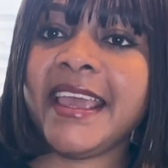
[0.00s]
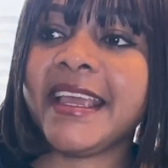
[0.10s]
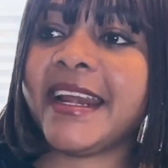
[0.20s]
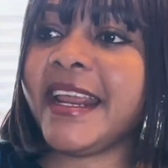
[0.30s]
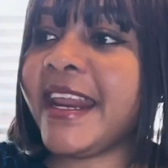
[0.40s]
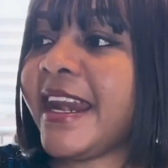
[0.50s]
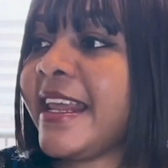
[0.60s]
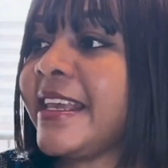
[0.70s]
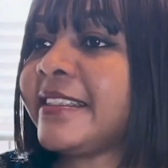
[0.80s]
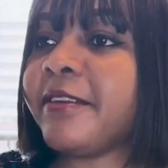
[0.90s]

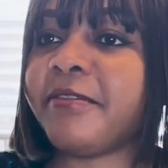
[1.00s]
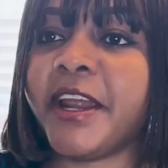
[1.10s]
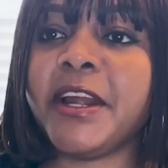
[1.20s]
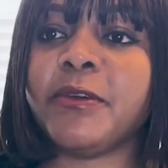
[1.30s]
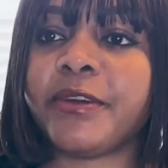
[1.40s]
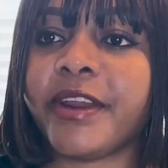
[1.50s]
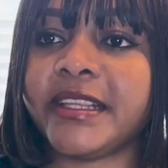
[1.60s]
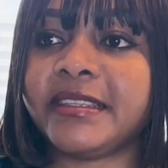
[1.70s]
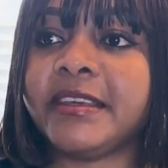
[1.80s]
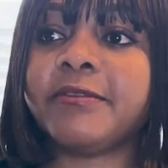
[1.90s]
Cleaning is a very
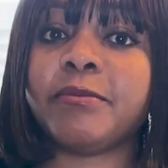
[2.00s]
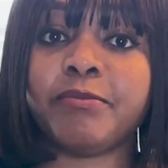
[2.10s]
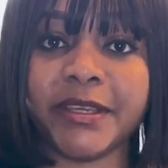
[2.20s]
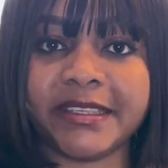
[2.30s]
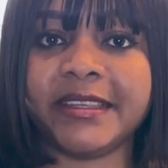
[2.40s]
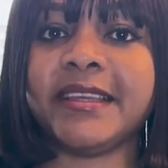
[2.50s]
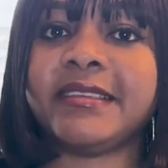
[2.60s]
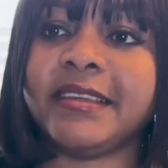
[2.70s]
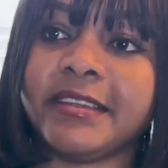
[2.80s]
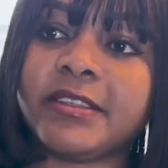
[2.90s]
lucrative
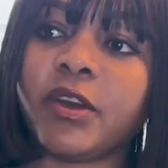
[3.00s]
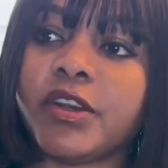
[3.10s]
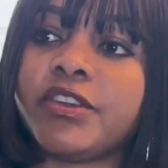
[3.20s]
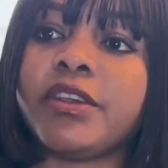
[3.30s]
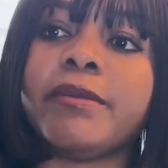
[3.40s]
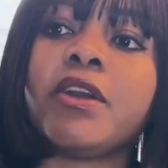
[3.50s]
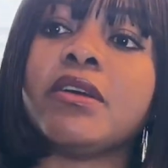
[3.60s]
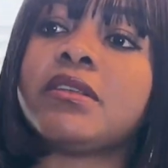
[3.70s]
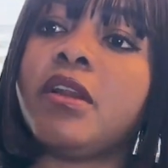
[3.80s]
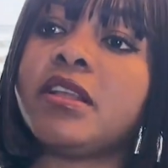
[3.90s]
business in this country
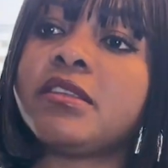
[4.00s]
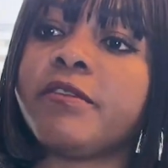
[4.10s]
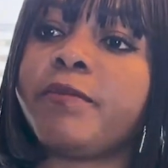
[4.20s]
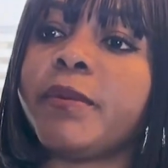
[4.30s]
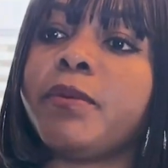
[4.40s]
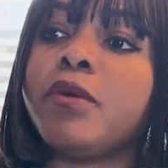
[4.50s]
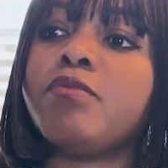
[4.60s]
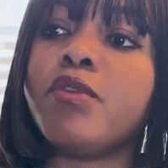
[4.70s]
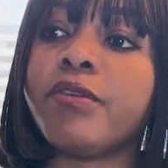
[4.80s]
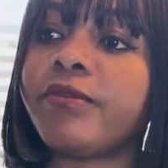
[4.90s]
because lots of people
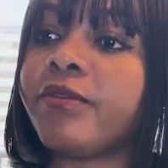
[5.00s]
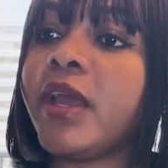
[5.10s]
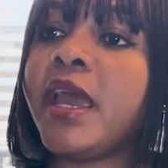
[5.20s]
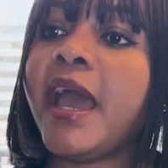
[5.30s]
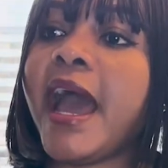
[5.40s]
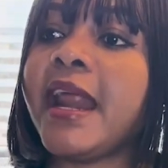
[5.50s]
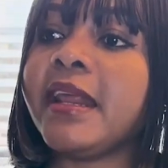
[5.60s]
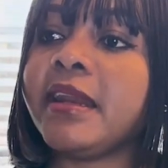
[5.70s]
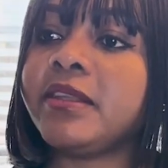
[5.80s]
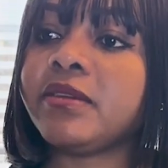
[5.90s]
move and
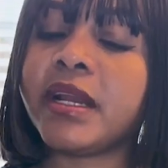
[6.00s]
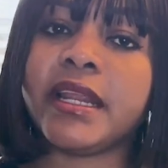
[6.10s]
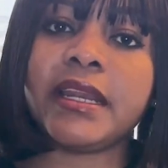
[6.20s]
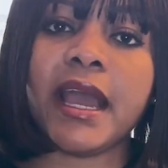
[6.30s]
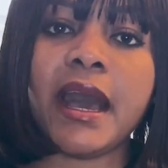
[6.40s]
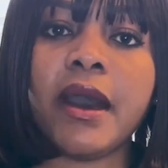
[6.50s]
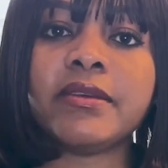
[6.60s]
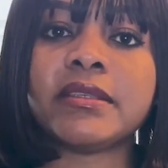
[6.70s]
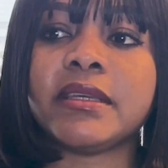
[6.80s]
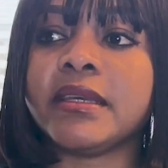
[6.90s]
they need to clean their
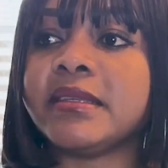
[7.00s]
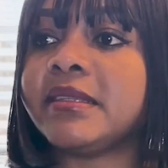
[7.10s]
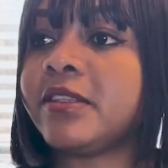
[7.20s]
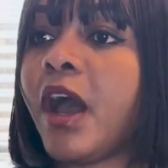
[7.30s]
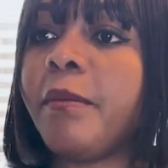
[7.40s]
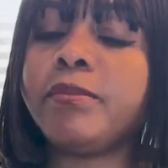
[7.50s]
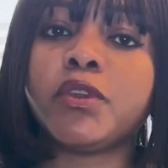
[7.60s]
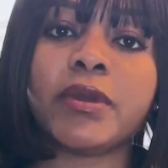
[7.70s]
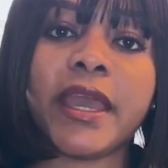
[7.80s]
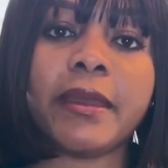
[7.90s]
houses. Some
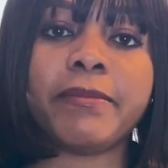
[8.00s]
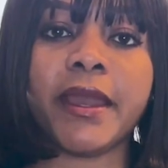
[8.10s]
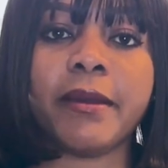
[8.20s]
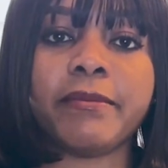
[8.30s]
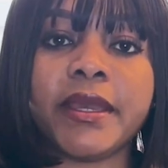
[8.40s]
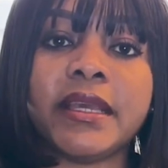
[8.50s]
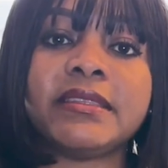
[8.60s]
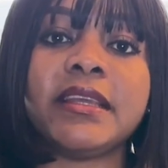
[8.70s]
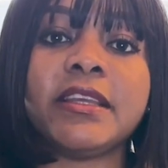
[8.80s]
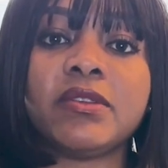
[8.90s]
do Airbnbs,
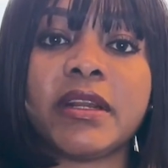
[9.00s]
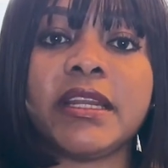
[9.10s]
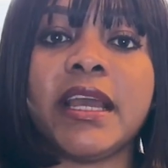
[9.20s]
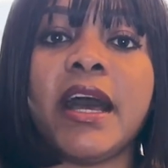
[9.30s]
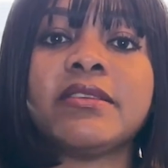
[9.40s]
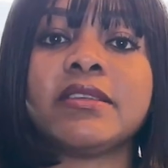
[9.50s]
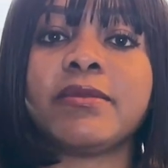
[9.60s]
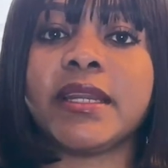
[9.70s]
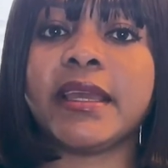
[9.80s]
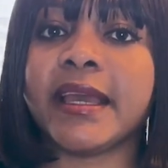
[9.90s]
they need to clean their houses
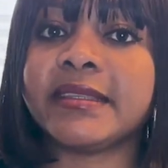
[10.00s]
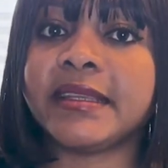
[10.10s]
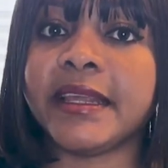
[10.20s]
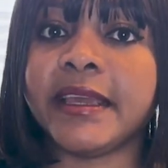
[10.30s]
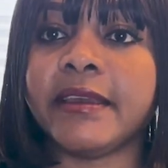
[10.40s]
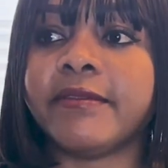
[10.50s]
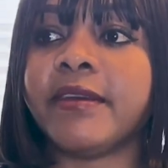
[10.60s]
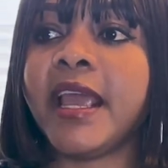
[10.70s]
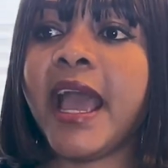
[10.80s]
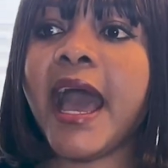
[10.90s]
when guests leave.
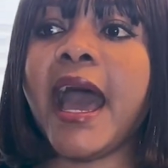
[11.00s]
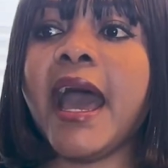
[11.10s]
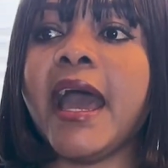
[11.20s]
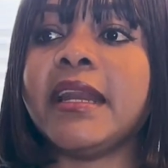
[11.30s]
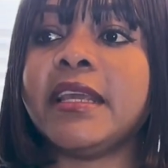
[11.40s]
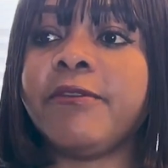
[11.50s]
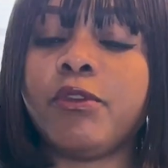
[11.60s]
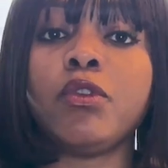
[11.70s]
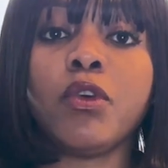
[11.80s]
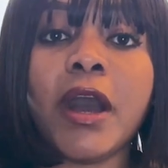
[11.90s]
And if
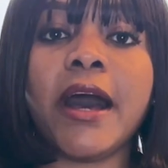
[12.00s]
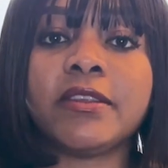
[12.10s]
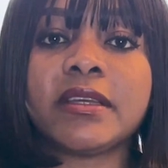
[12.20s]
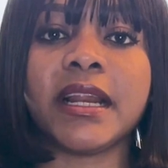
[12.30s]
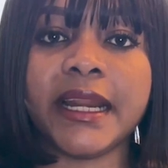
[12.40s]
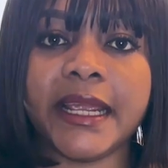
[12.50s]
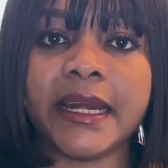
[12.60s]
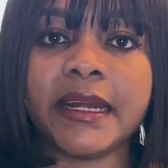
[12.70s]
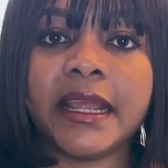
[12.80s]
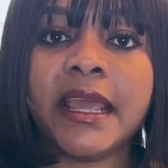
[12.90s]
you know how to
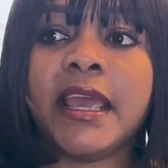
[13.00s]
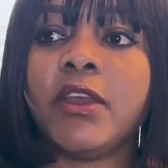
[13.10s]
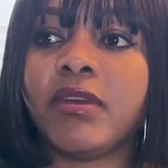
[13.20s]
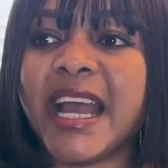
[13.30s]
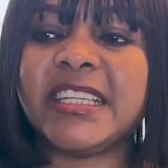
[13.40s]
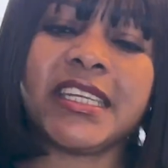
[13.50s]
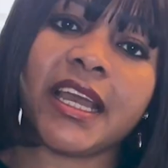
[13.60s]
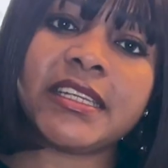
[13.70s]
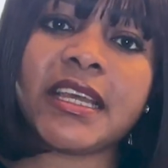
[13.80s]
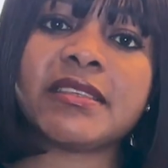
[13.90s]
clean, you can
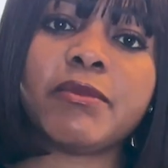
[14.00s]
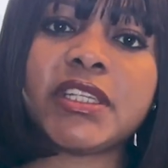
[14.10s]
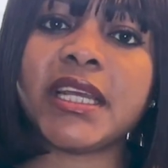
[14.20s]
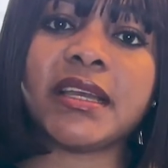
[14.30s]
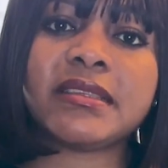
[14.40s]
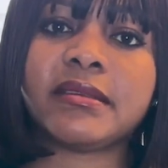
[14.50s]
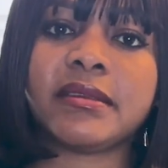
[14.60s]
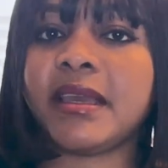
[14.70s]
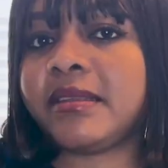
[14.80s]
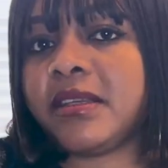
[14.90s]
charge as much as
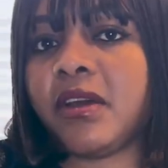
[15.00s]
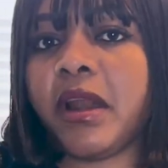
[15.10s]
$80,